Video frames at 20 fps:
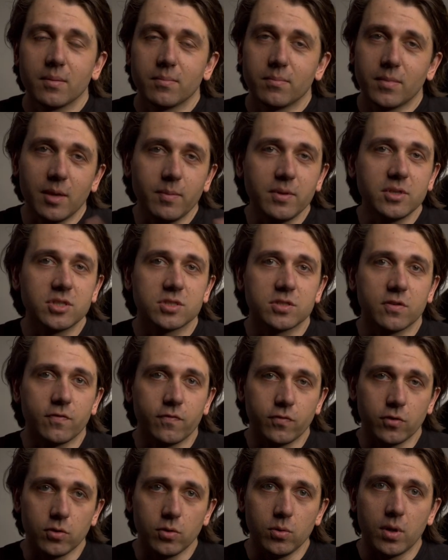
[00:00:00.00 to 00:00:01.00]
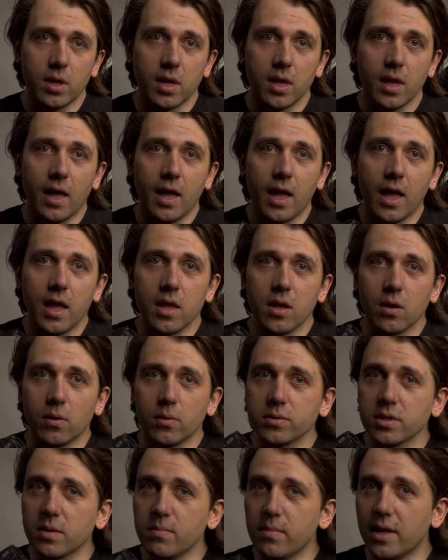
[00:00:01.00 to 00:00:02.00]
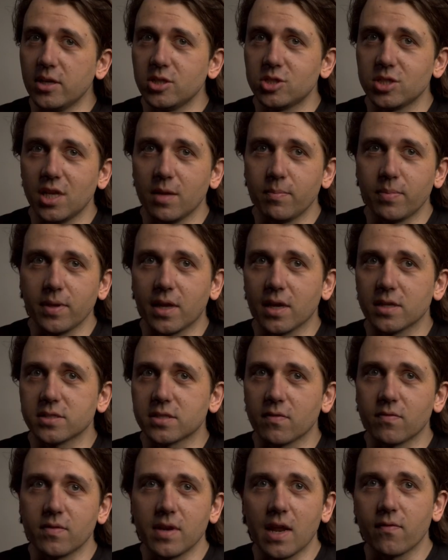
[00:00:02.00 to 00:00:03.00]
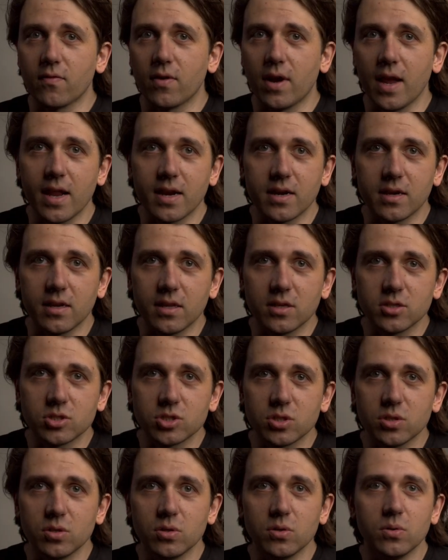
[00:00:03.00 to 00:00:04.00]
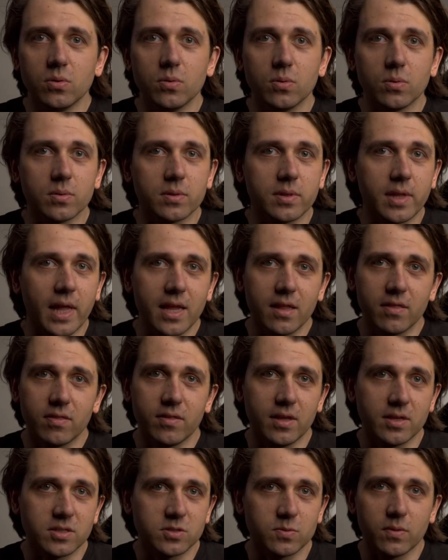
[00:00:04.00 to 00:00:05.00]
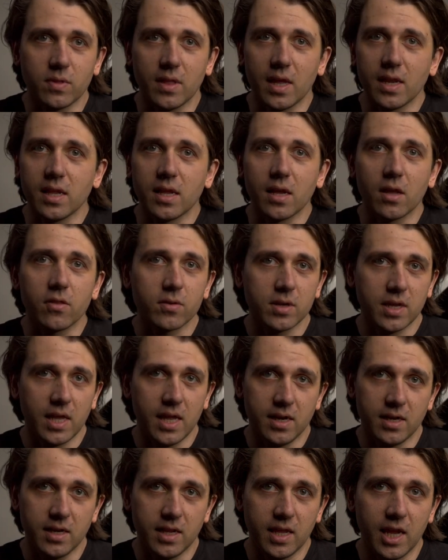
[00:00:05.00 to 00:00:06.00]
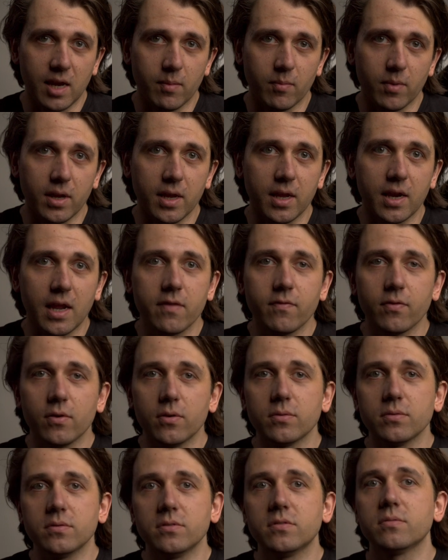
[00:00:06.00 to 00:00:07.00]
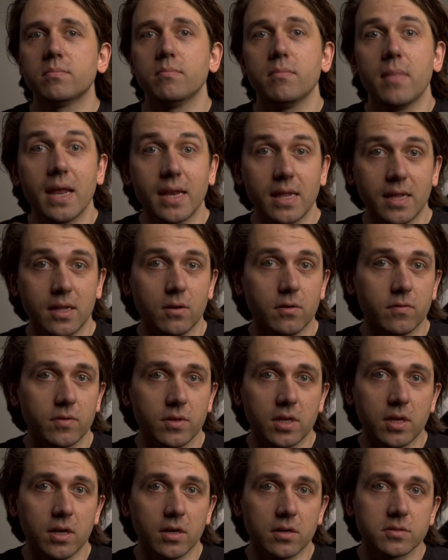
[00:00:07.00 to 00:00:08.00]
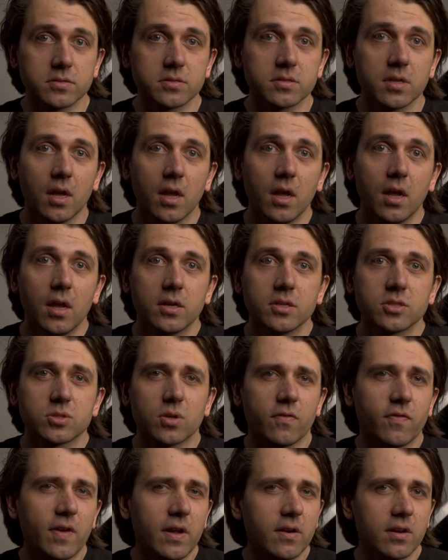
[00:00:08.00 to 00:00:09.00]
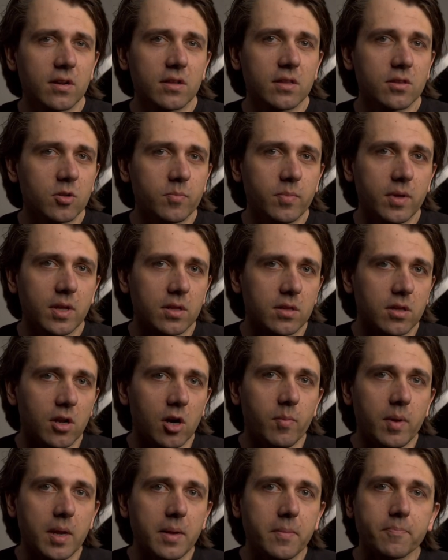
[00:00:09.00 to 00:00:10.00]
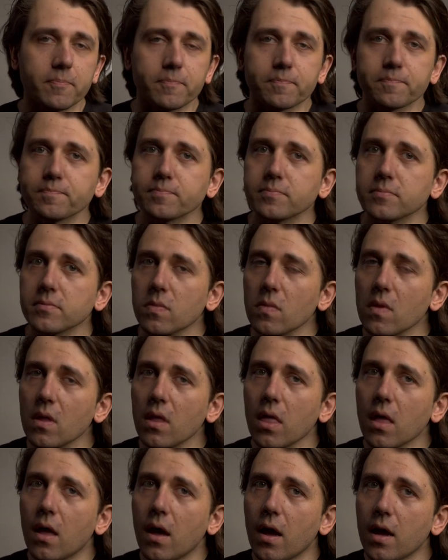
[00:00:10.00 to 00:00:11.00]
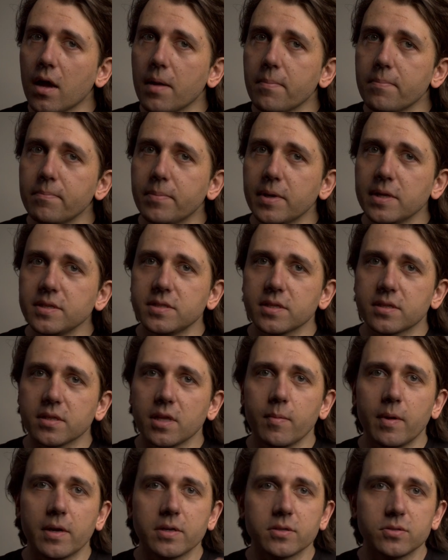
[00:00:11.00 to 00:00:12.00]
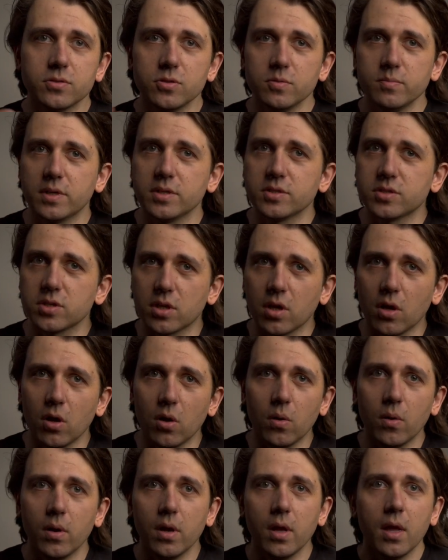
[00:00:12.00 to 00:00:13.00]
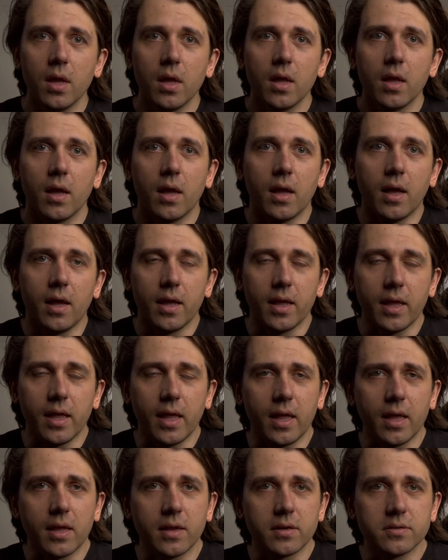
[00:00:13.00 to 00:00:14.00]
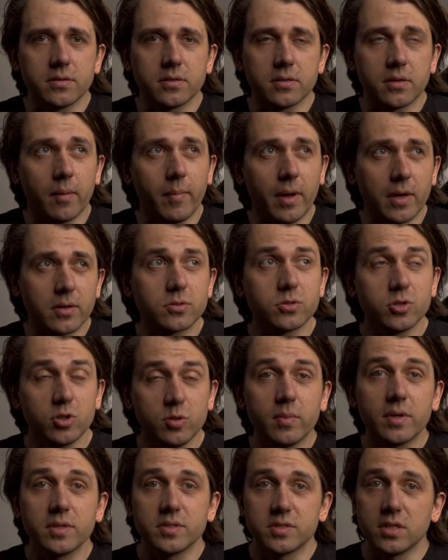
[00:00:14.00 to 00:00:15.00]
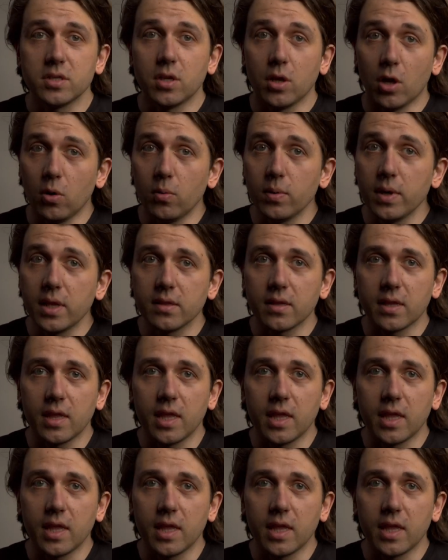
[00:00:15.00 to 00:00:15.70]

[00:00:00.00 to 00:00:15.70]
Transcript: maybe just a fluke. I only mention it because I've never had an issue like this with any other Canon camera and I've owned many over the years. So I found it a little bit alarming. Um, basically, about two months ago, uh, and about two months into owning the